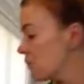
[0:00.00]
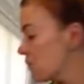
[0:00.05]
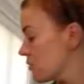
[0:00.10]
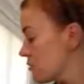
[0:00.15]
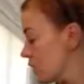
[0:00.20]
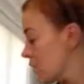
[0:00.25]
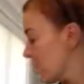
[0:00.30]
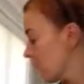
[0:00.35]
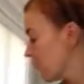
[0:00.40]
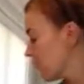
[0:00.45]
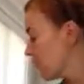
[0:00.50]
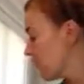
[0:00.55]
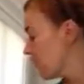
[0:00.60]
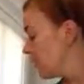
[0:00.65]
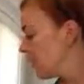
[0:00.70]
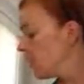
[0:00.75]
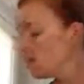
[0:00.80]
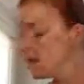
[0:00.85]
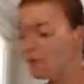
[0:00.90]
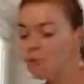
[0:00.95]
So
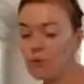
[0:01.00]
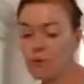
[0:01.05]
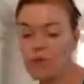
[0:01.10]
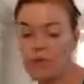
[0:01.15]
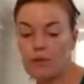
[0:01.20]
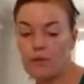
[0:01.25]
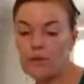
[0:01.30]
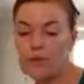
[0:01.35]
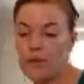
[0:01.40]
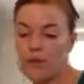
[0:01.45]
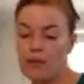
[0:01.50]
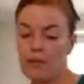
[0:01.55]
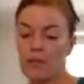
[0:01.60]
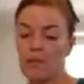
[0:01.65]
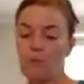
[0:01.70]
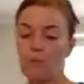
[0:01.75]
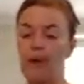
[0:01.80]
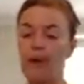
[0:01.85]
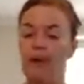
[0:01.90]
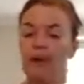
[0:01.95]
put those out of
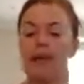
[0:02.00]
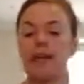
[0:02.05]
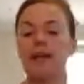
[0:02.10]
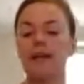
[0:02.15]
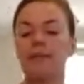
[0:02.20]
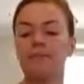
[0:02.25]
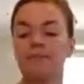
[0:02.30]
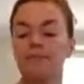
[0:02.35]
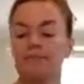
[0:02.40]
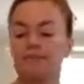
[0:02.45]
the way.